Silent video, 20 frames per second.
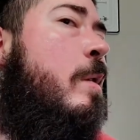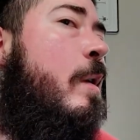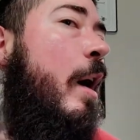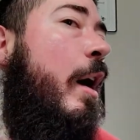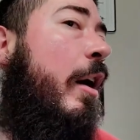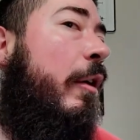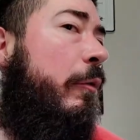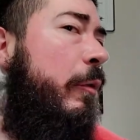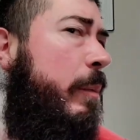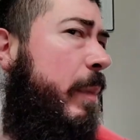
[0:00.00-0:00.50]
I
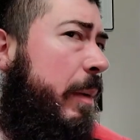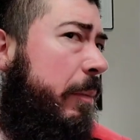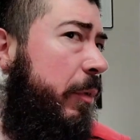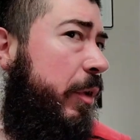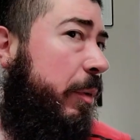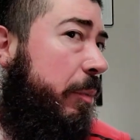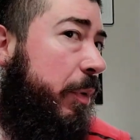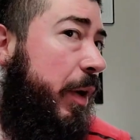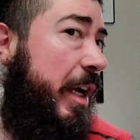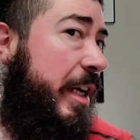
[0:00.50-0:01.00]
don't remember the
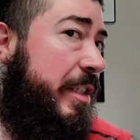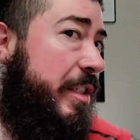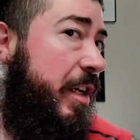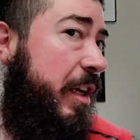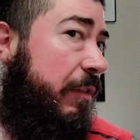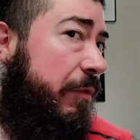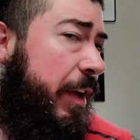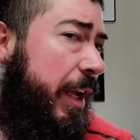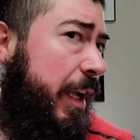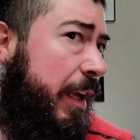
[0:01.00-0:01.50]
price
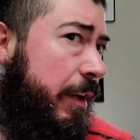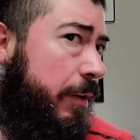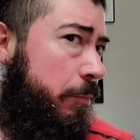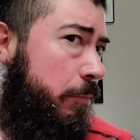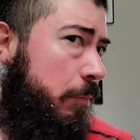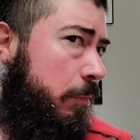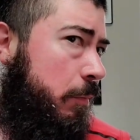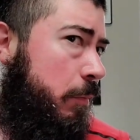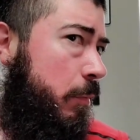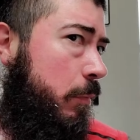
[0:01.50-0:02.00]
offhand,
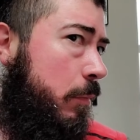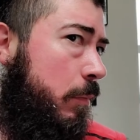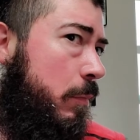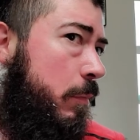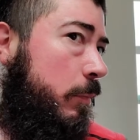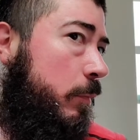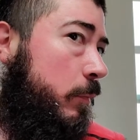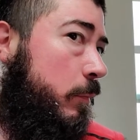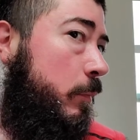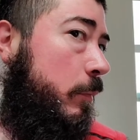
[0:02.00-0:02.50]

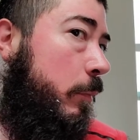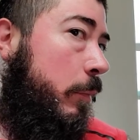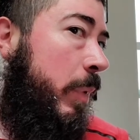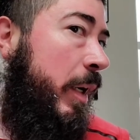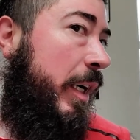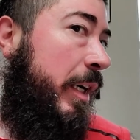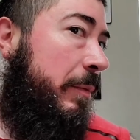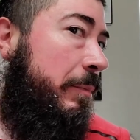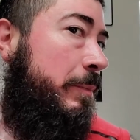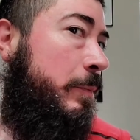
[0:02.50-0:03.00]

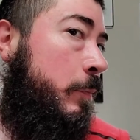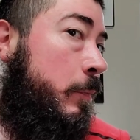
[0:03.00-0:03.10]
but